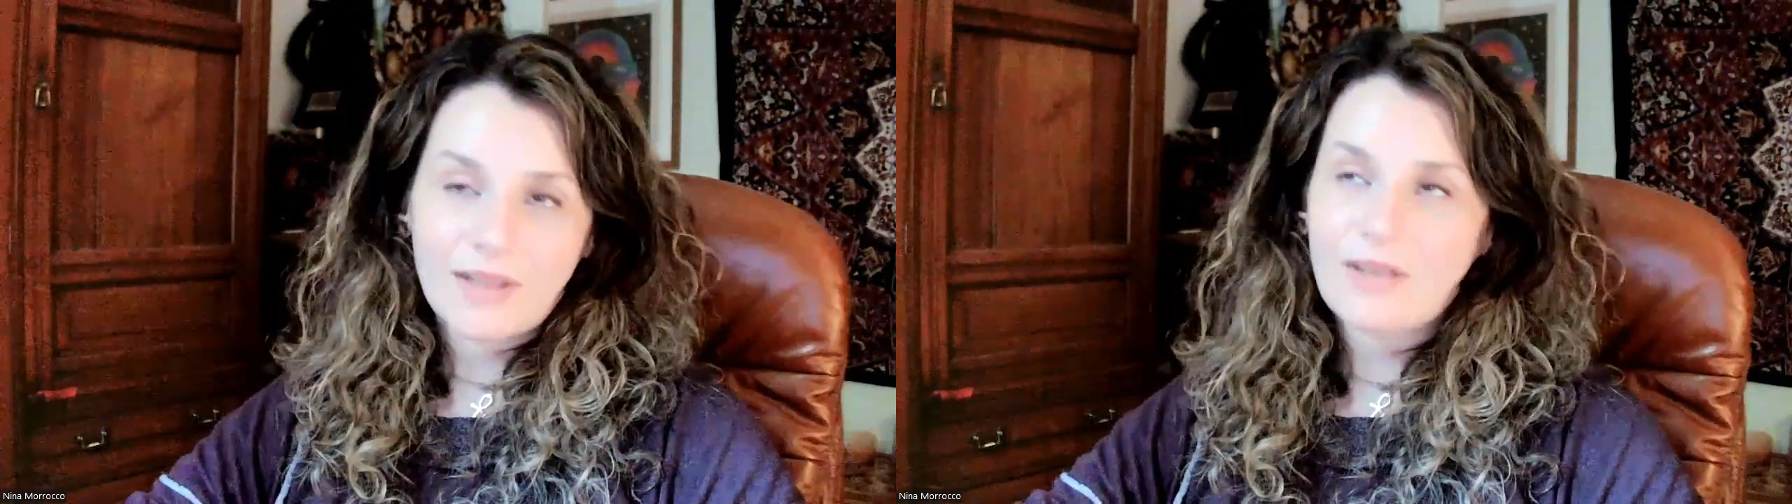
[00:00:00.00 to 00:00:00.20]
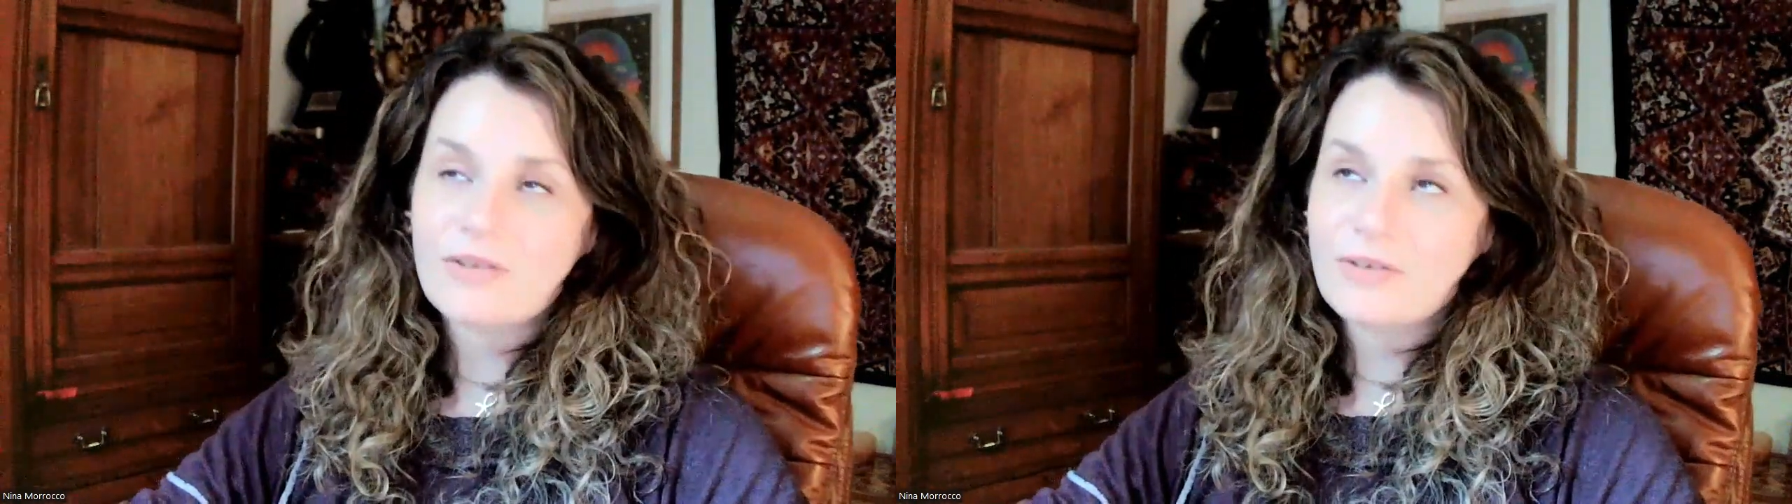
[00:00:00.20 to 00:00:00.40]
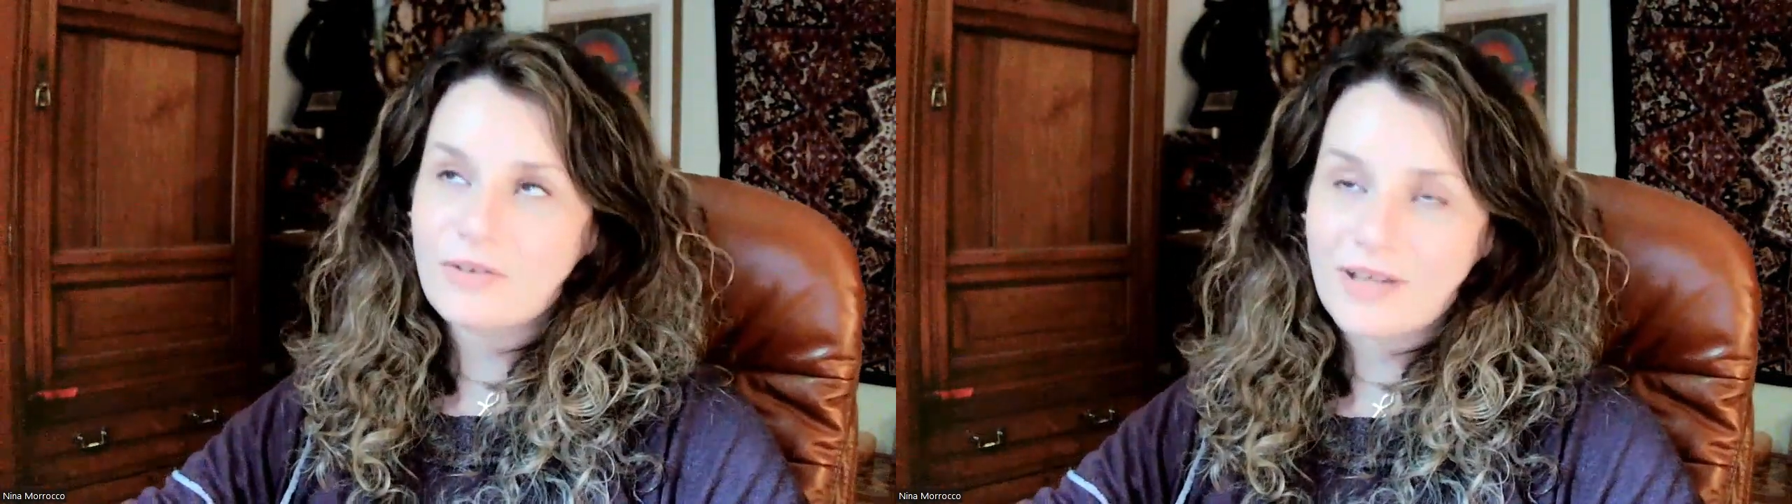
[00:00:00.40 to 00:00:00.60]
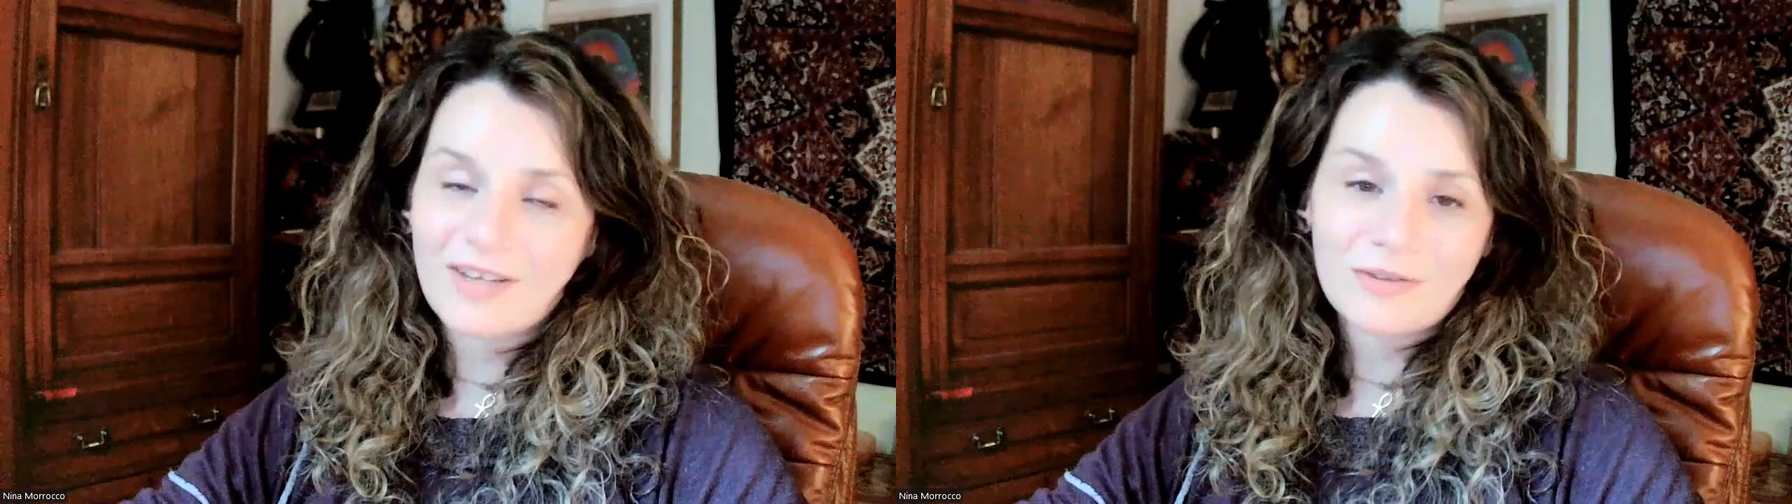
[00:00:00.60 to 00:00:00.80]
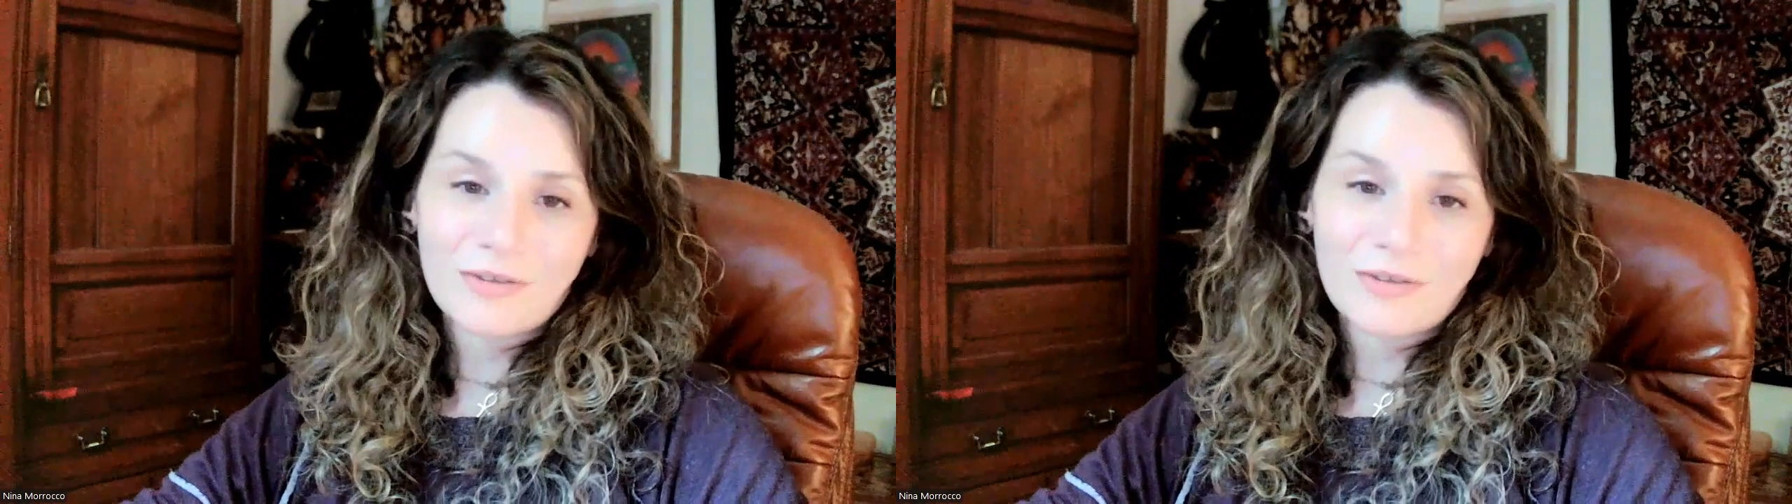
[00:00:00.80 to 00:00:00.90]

Nature